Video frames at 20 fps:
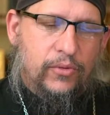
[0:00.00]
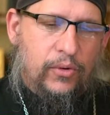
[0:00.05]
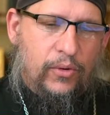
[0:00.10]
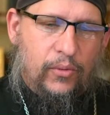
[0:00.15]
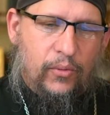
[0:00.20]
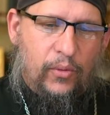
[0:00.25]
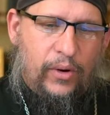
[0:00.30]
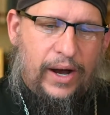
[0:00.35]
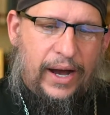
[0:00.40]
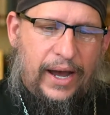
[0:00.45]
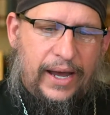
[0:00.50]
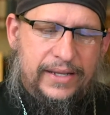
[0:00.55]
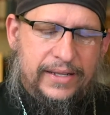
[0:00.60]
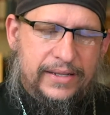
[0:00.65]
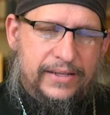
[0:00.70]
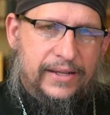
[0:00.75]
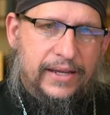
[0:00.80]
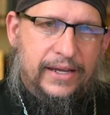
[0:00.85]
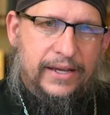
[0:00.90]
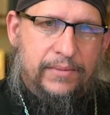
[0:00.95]
Well, why
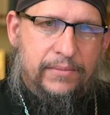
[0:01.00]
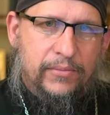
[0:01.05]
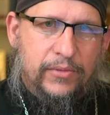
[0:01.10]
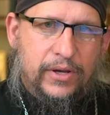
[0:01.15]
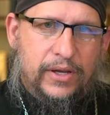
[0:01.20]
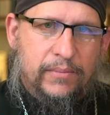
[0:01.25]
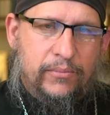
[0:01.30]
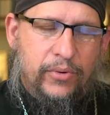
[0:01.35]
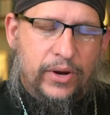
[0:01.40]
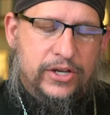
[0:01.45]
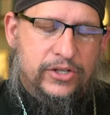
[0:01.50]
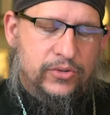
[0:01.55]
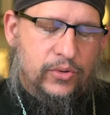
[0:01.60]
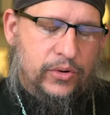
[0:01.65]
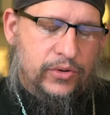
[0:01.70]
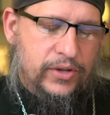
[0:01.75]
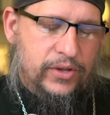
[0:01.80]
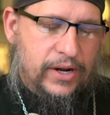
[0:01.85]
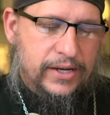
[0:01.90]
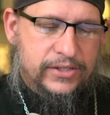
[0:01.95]
didn't they embrace
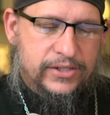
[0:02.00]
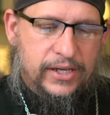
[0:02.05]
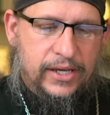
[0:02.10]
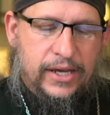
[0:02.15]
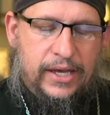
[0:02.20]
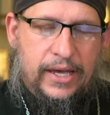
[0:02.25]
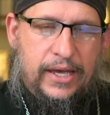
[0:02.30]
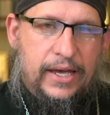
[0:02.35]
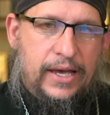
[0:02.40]
orthodoxy?